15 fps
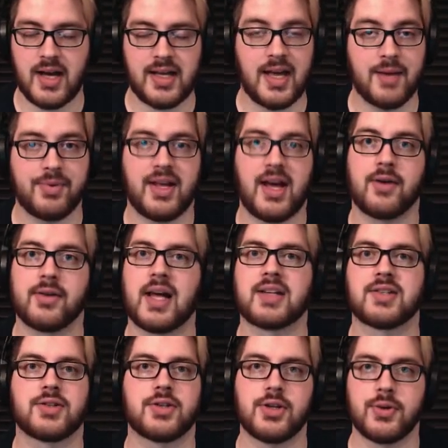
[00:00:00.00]
I can't play
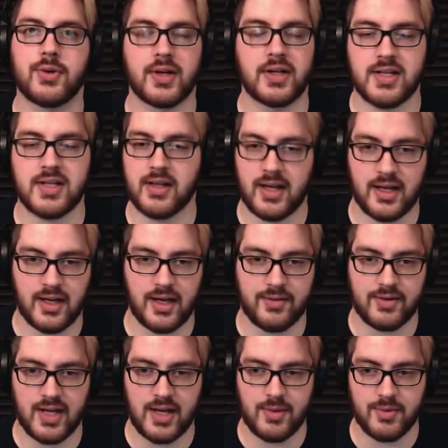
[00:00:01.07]
Outlast 2 until I
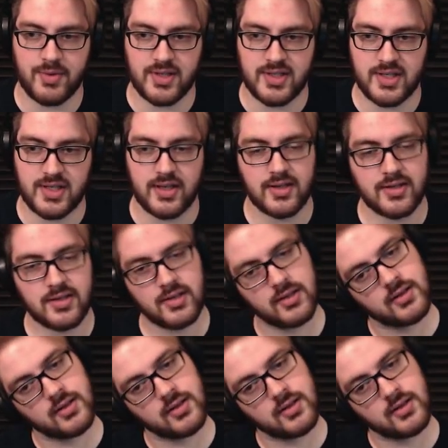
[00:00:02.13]
have a gaming PC, because